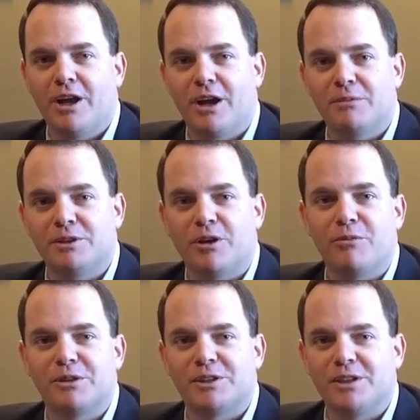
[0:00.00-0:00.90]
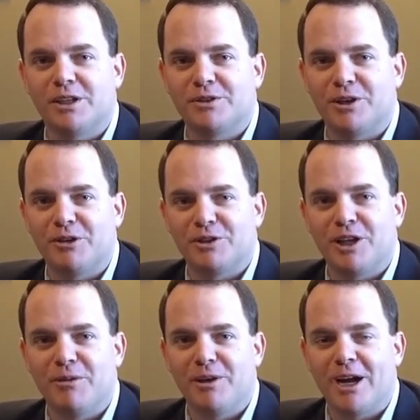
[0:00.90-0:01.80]
Sorry I missed it yesterday, I was a
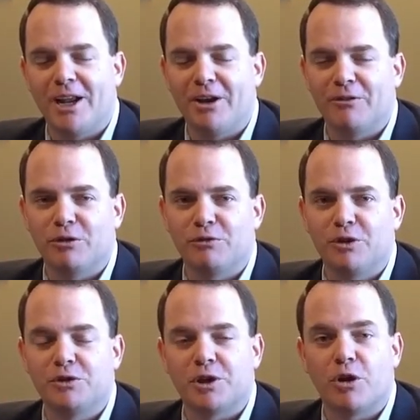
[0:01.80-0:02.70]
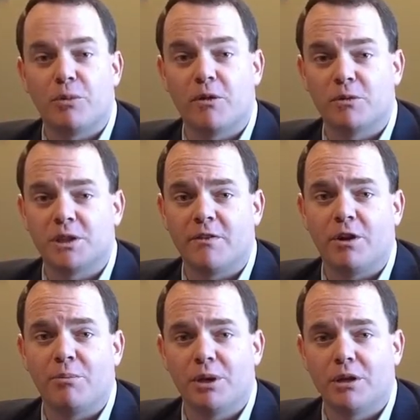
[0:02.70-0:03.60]
day behind on our reviews. I hope everyone's
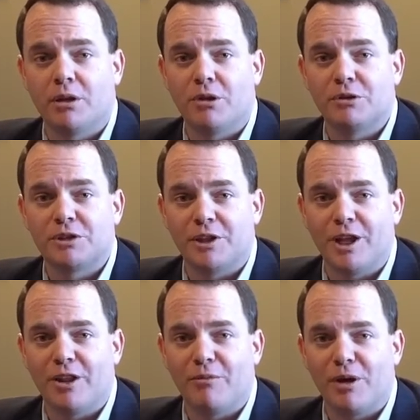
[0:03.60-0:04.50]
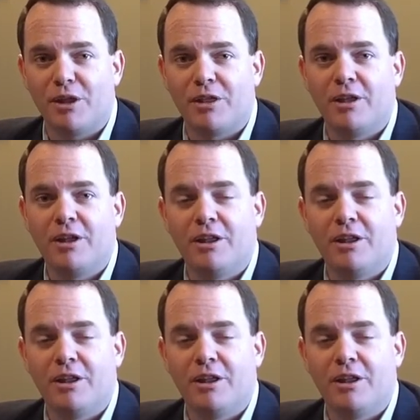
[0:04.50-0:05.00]
having a big close to the end of the month.